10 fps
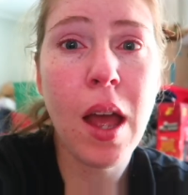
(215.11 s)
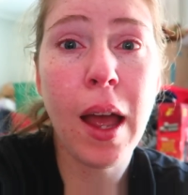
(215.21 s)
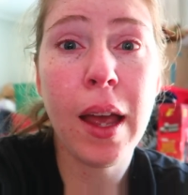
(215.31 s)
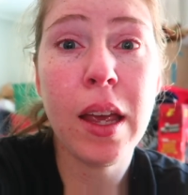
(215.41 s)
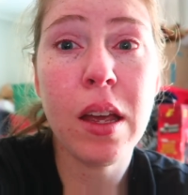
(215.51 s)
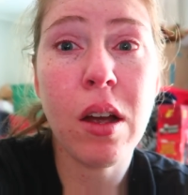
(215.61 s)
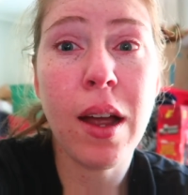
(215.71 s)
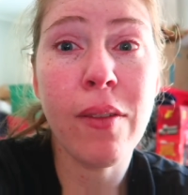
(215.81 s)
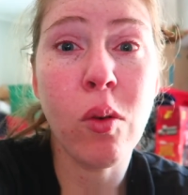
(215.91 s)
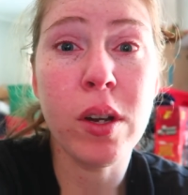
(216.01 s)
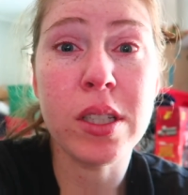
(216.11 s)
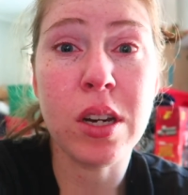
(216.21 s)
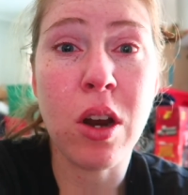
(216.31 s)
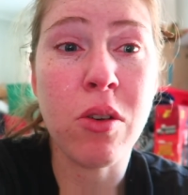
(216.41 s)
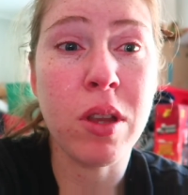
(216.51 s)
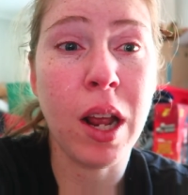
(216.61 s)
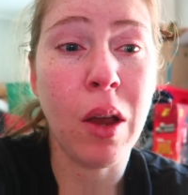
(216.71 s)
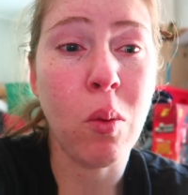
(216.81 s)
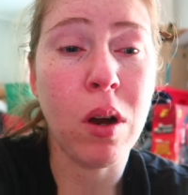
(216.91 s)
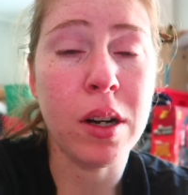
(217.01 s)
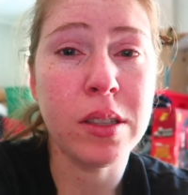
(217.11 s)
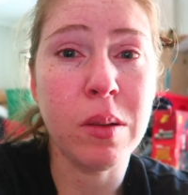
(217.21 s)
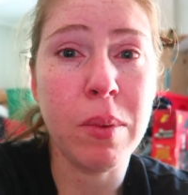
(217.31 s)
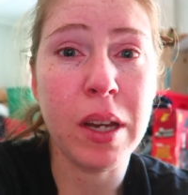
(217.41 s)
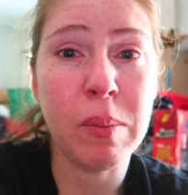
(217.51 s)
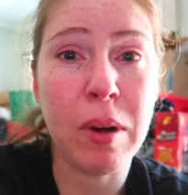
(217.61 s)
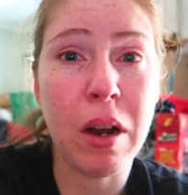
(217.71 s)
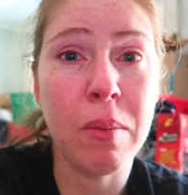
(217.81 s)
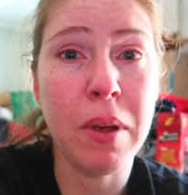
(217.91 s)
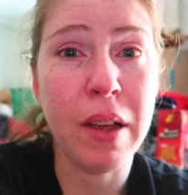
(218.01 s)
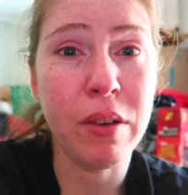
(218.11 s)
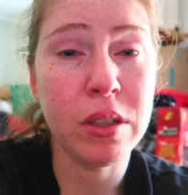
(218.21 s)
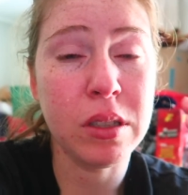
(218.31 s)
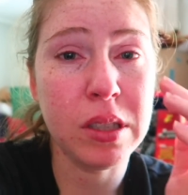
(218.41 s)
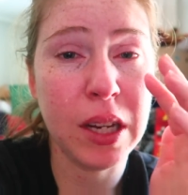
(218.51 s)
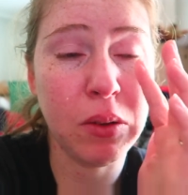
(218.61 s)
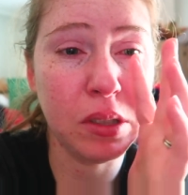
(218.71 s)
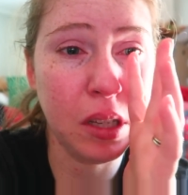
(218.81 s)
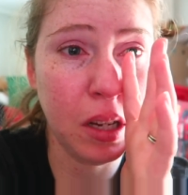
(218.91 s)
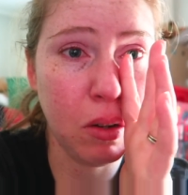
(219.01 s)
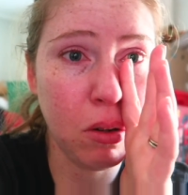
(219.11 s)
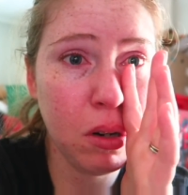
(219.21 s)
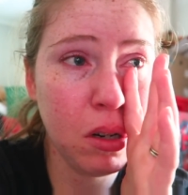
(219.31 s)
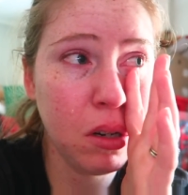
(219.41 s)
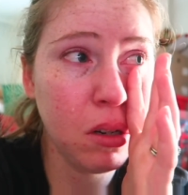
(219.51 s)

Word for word: I have always known that I wanted to be a mom ever since I was little.